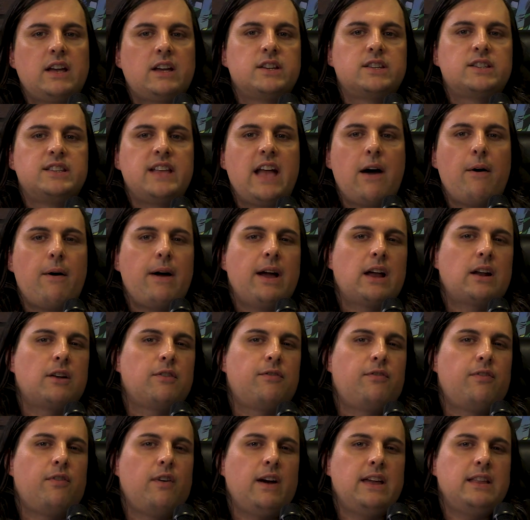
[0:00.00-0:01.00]
Right, because now I got to
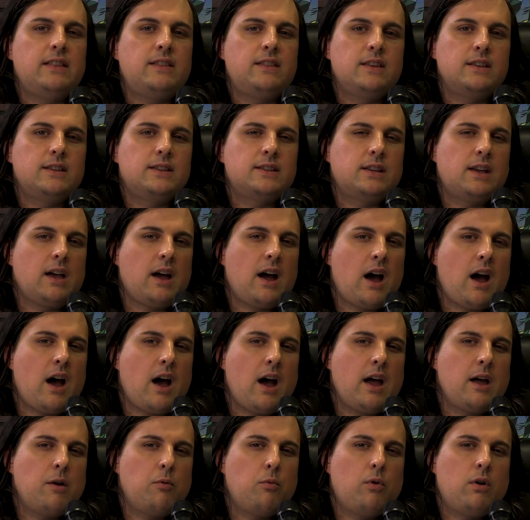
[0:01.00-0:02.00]
fight this
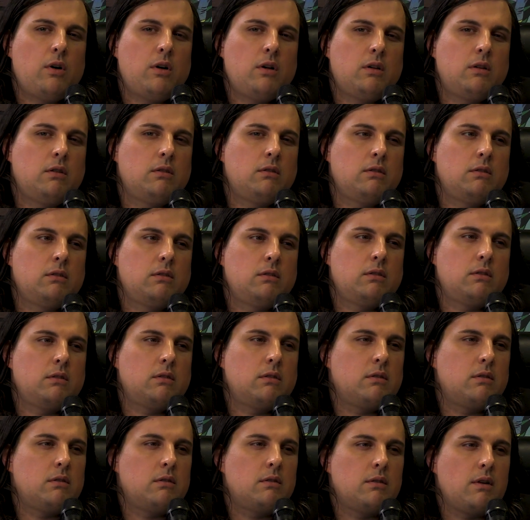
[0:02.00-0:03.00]
guy. Well,
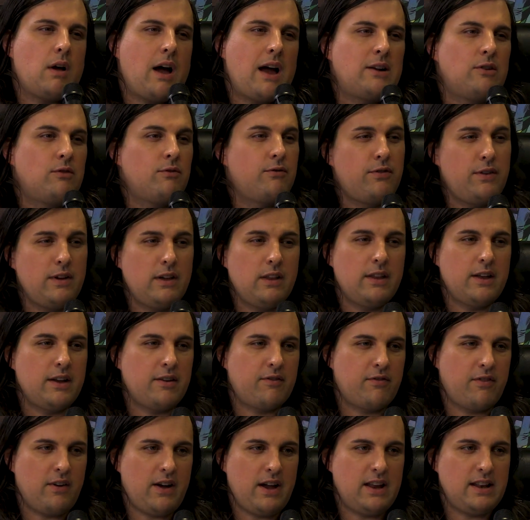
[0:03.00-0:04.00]
I don't feel
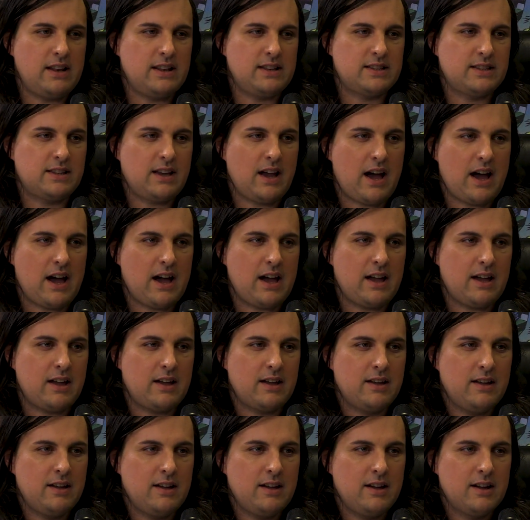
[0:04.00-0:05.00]
like fighting this
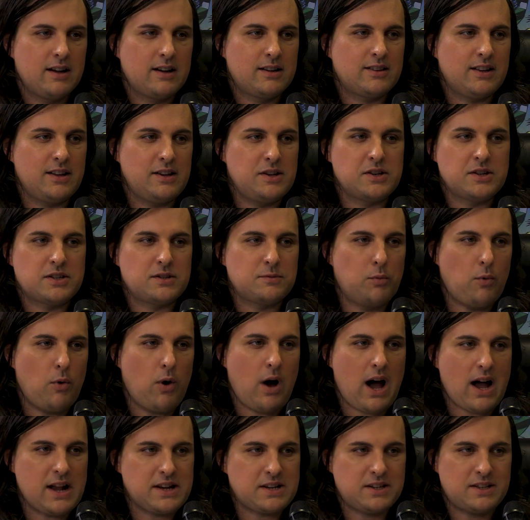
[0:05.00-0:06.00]
guy because I just
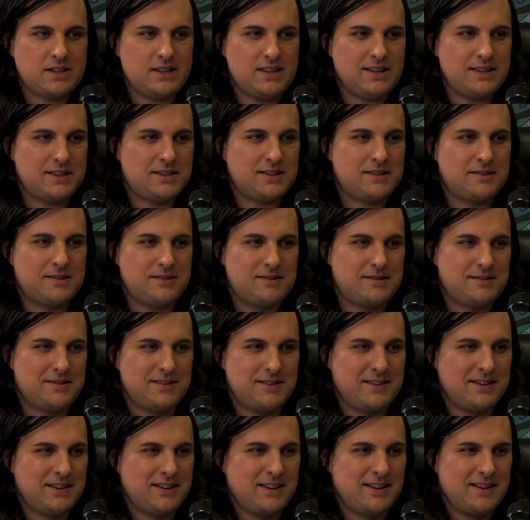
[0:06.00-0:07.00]
watched this
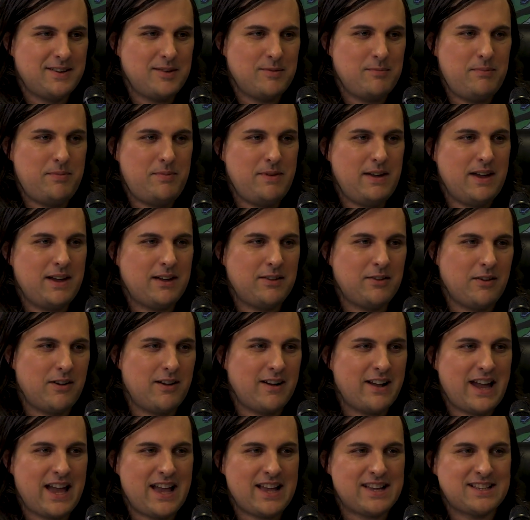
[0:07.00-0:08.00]
big
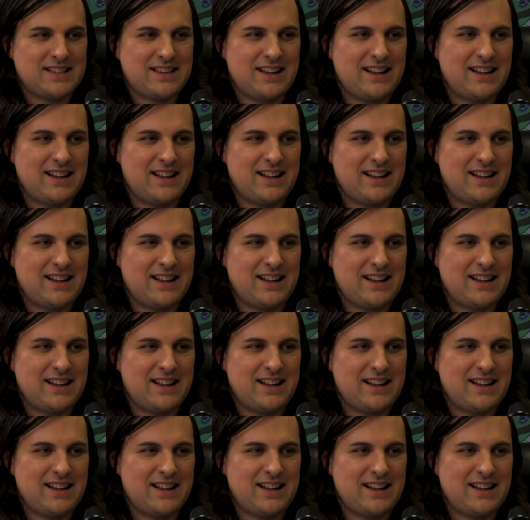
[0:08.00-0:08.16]
long ass